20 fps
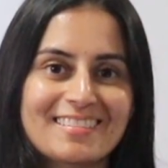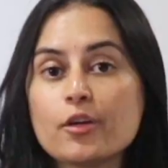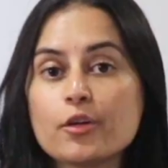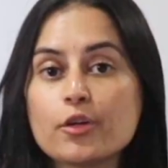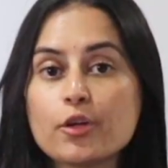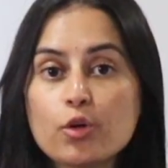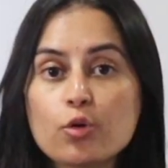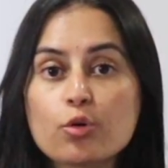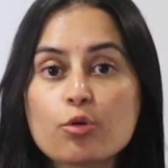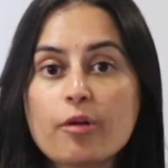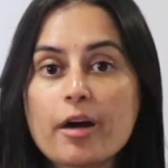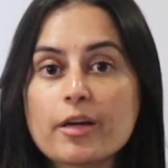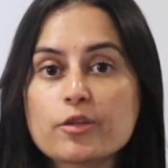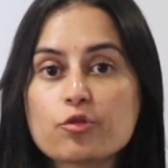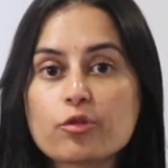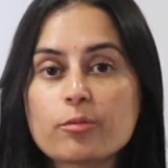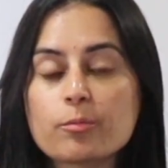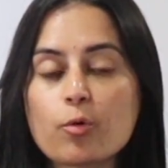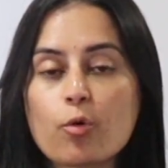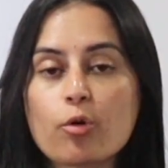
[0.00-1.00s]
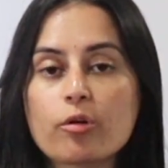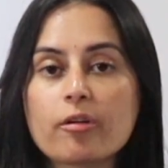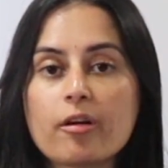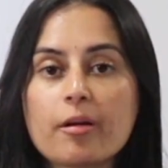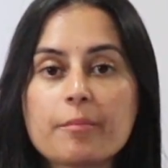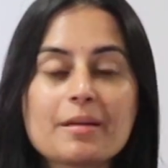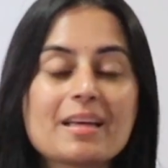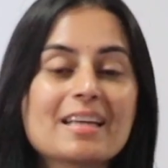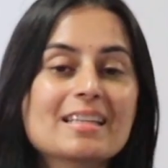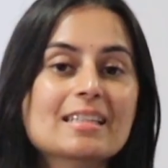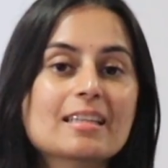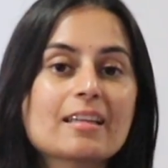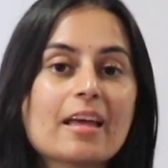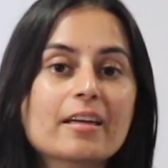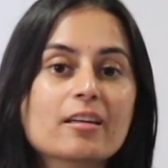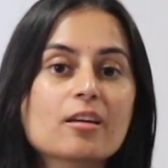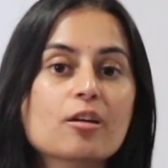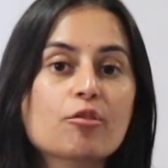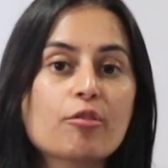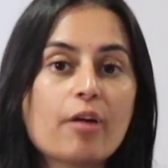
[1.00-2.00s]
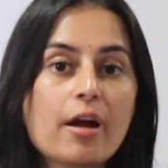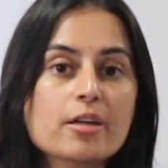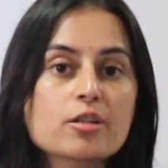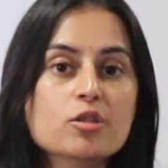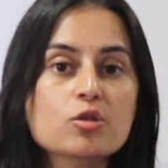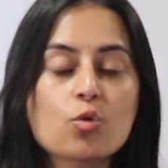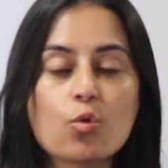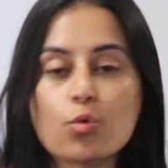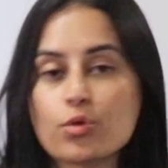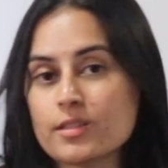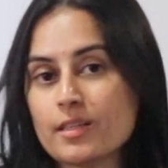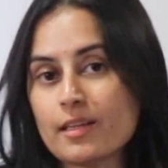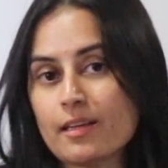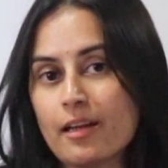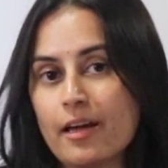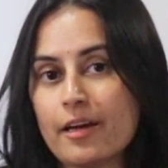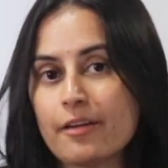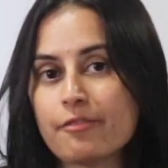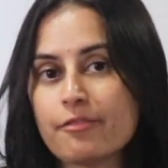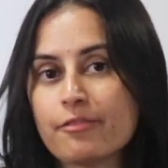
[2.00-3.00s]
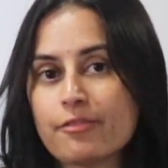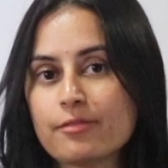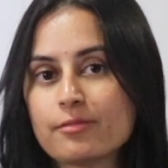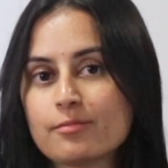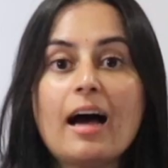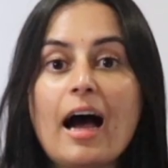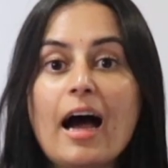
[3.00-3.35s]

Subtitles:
New graduate program is like a crash course in life.